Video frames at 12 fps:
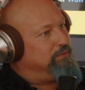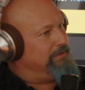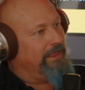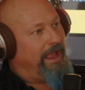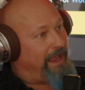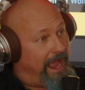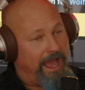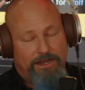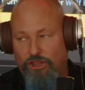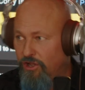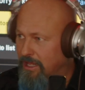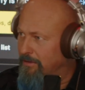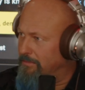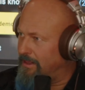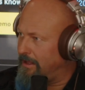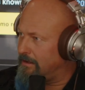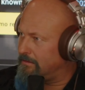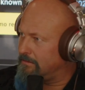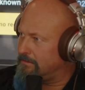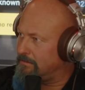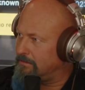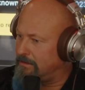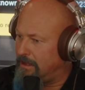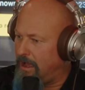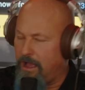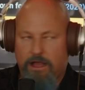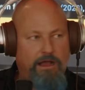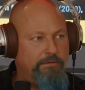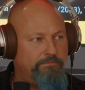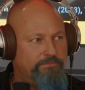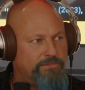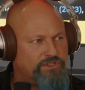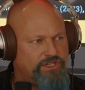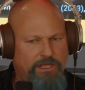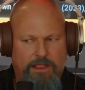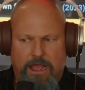like I had to look at him and be like, "Chill